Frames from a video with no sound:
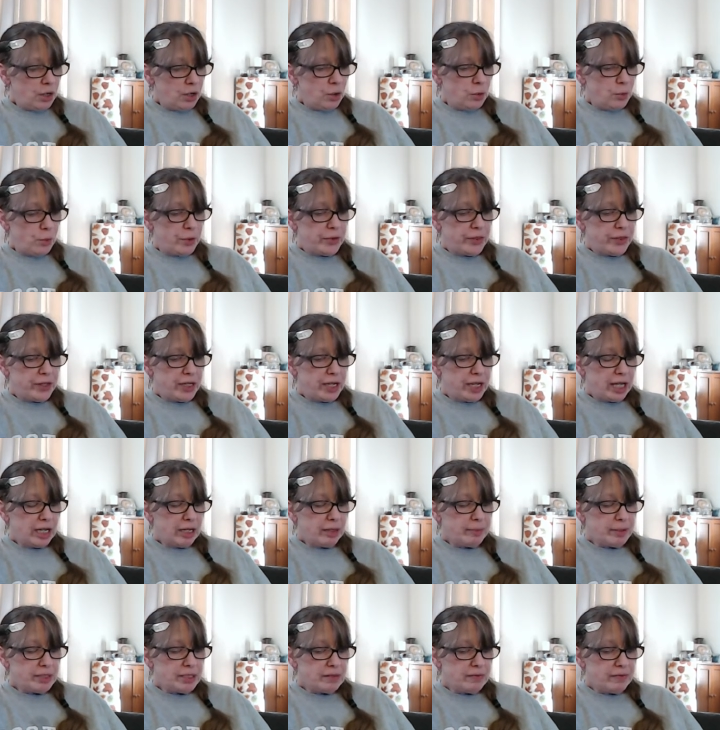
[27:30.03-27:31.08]
With the
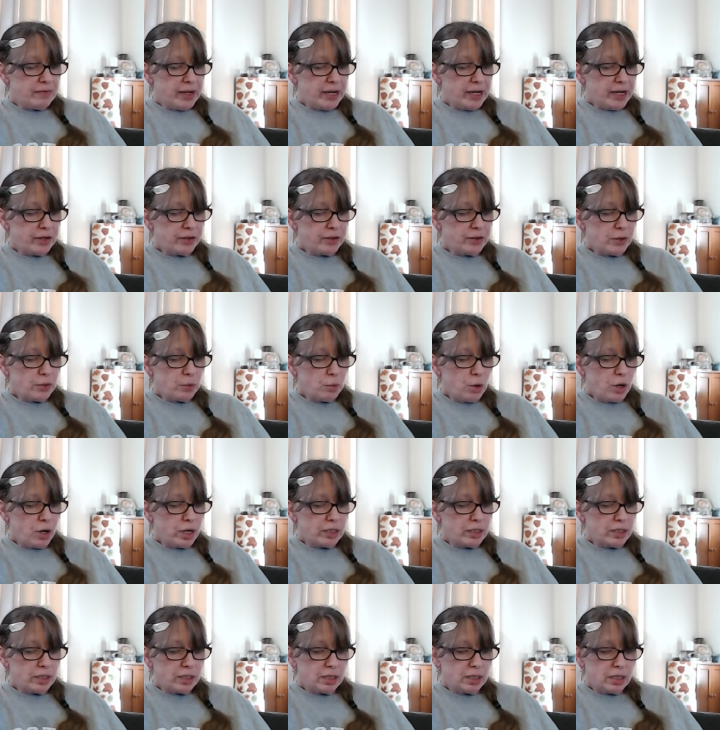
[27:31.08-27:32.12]
element of air, the
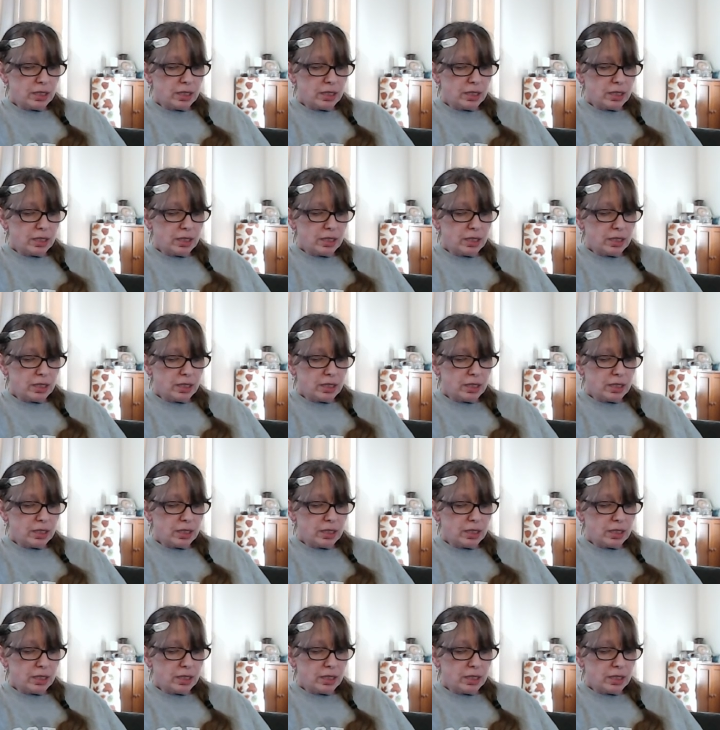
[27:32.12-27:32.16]
wand.